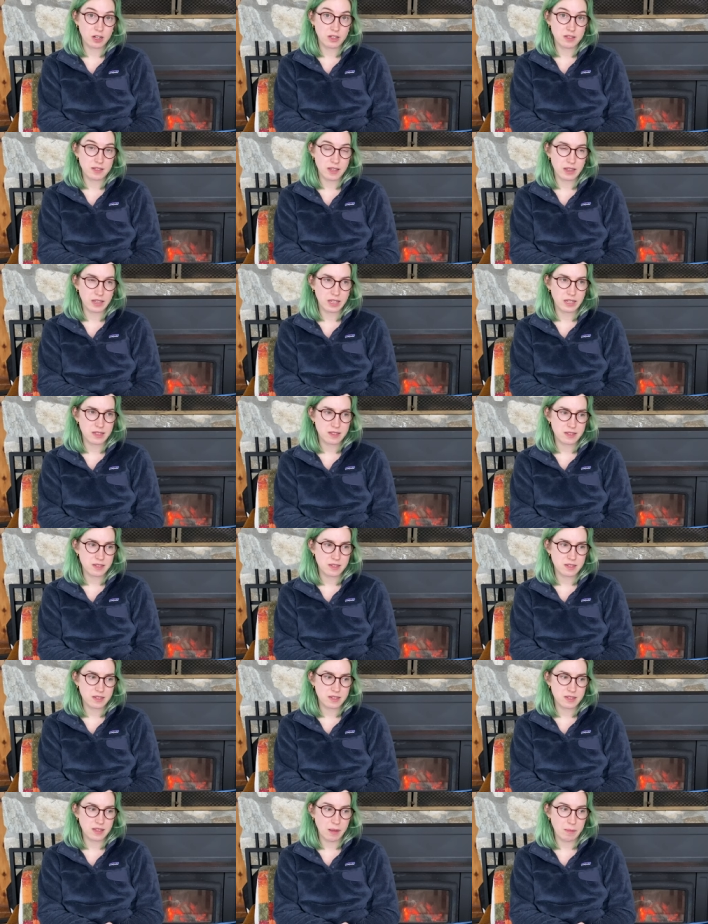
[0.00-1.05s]
I think it's
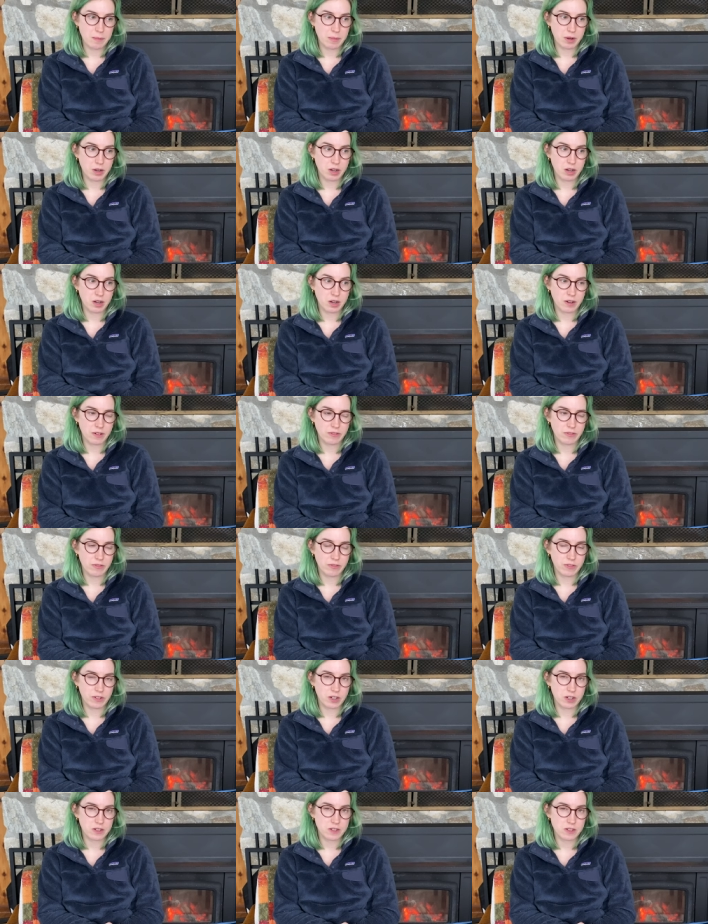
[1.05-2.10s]
December
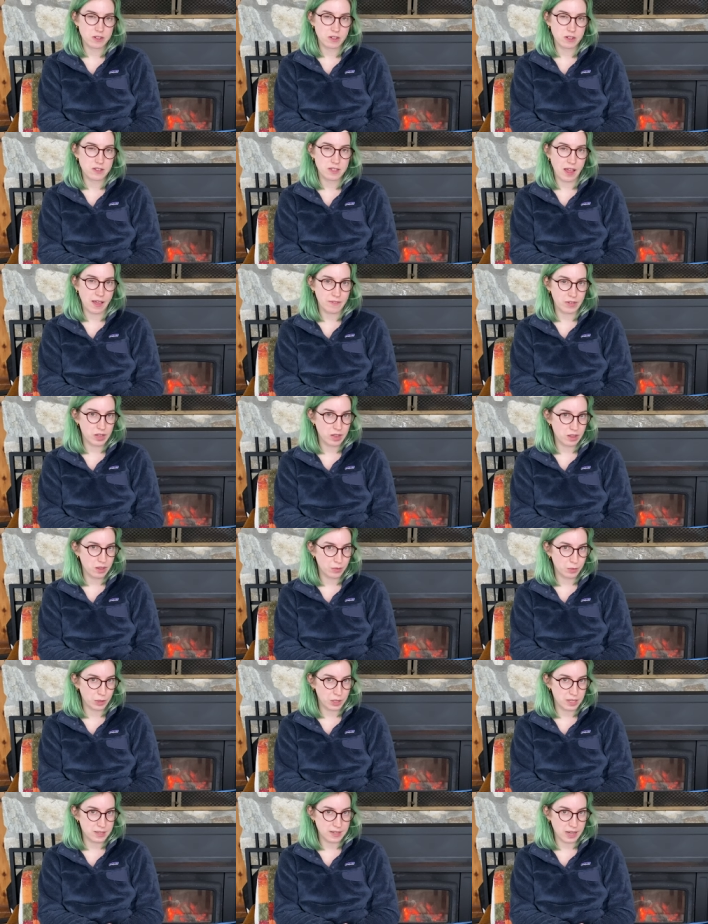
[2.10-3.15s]
1st or 7th when
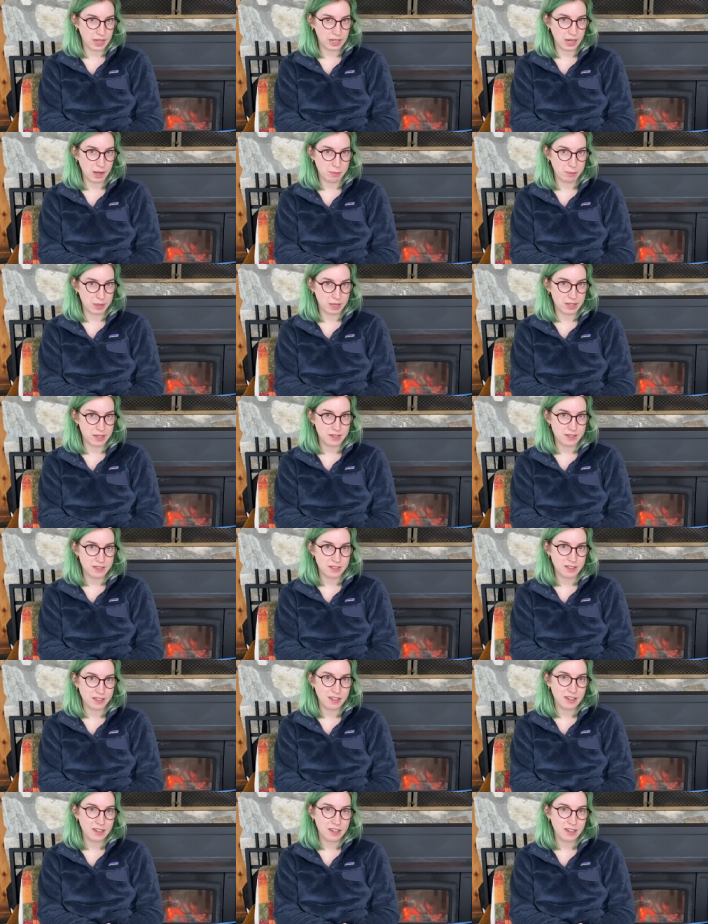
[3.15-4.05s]
the sign up is.